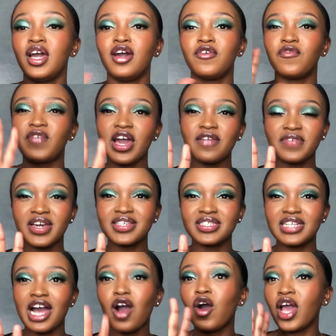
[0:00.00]
5 years
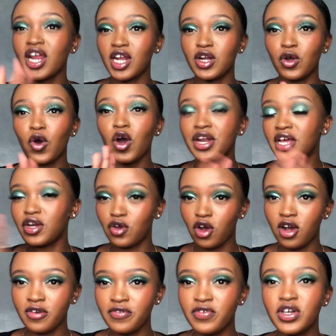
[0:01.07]
now, and on and
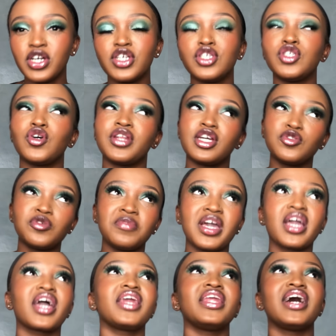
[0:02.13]
off. So
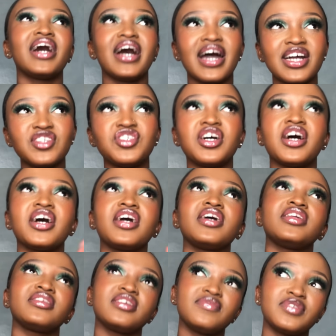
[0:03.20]
naitumianga na acha,
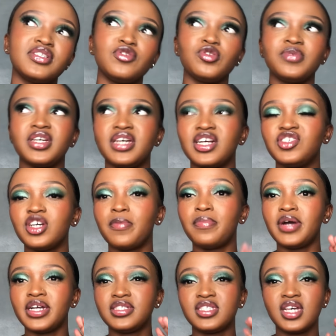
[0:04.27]
even naitumia na acha,
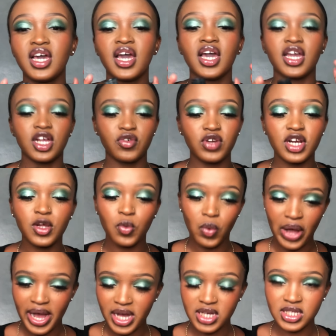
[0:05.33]
but it really
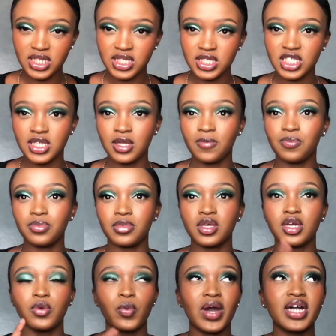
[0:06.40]
works.
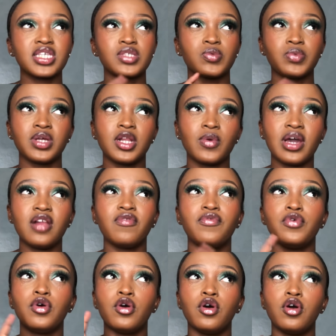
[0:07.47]
It works really well
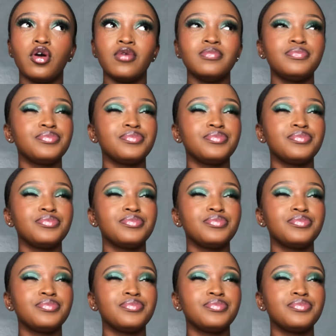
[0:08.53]
for